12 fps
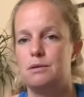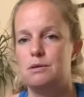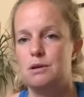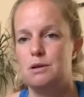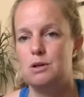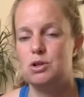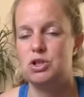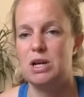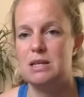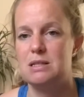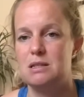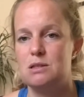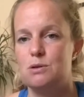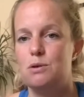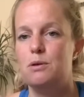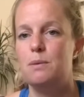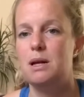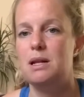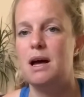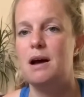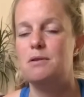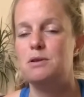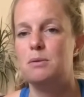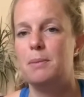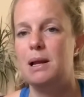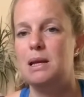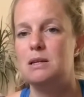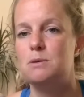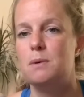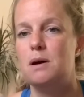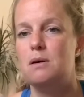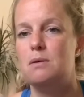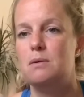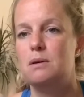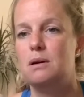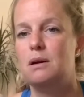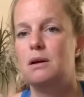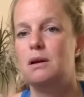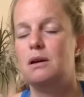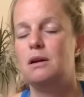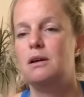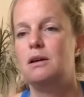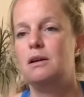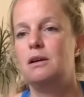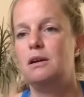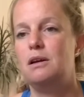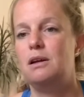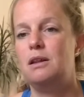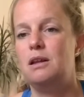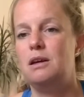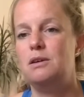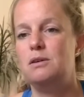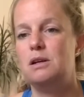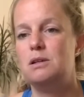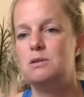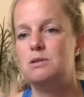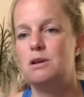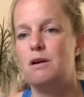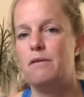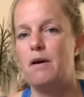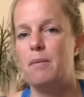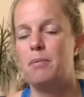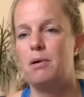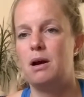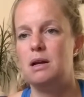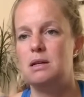So your chest is all the way down, your belly as well. And then you get yourself upright.